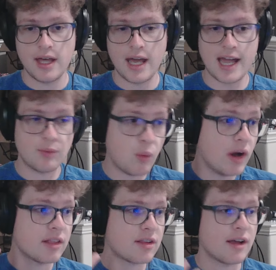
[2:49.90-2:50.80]
and
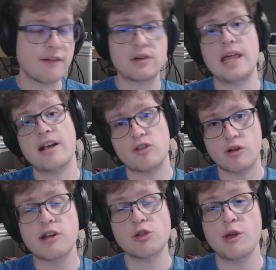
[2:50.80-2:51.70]
once for the extra
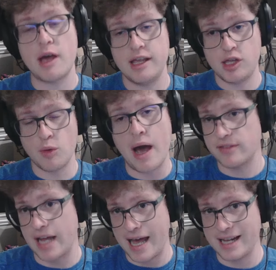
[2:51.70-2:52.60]
creature you have
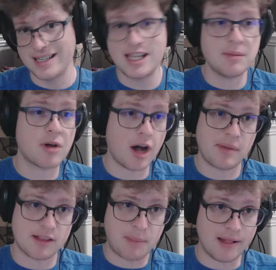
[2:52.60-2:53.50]
to add to keep
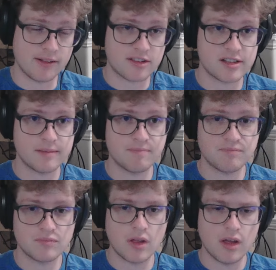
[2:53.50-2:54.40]
combats balanced.
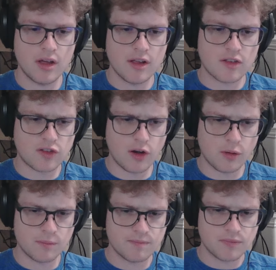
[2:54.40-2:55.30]

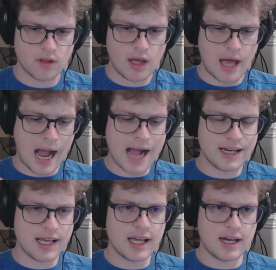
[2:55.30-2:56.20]
So
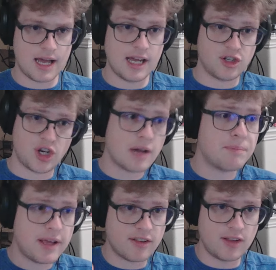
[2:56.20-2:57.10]
adding in a
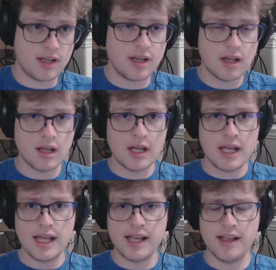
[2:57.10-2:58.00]
GMPC
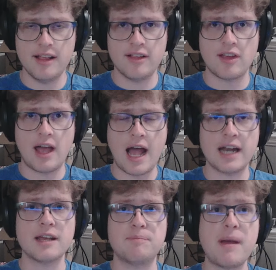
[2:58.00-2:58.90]
is
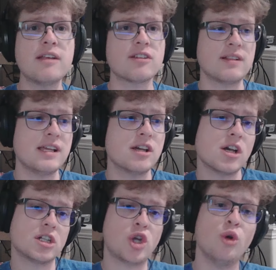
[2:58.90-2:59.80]
adding basically
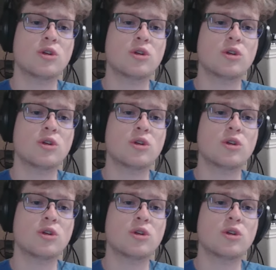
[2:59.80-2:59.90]
2